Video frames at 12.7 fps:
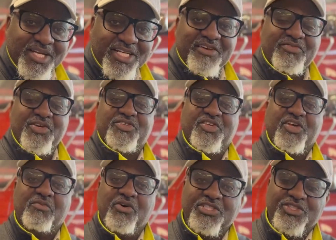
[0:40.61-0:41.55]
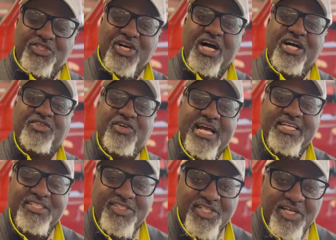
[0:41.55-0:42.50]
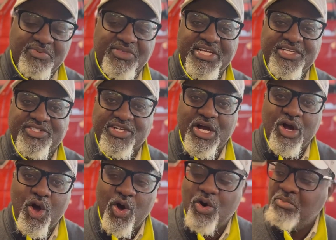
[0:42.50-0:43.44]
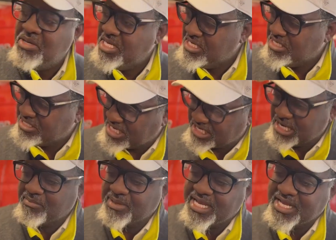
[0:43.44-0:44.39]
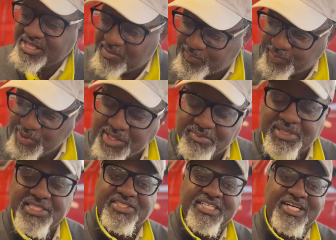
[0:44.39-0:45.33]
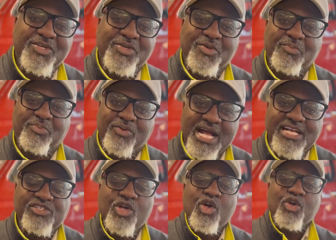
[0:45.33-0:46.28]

If you're someone who's contracting something at your home, they come in, they pretty much tell you the price.